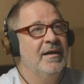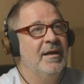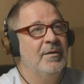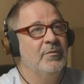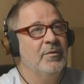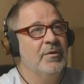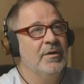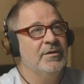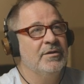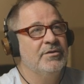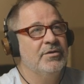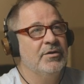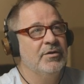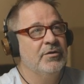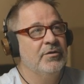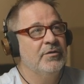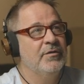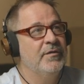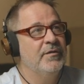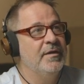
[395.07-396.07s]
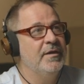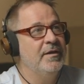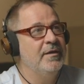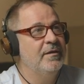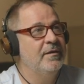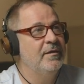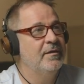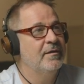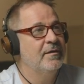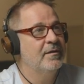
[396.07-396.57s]
I'm going to turn
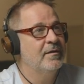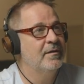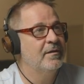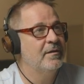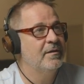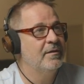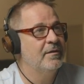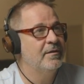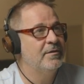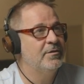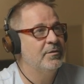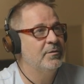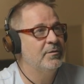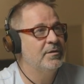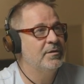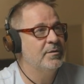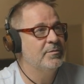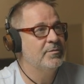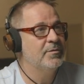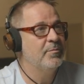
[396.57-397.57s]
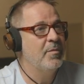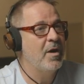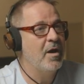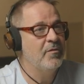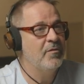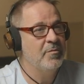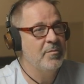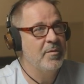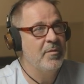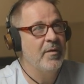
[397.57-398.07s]
the tooltips are
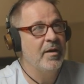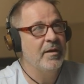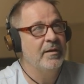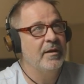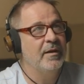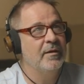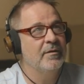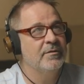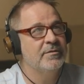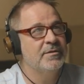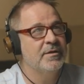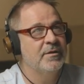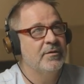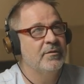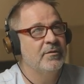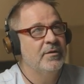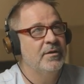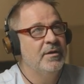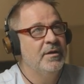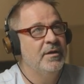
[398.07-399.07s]
bothering me right now, so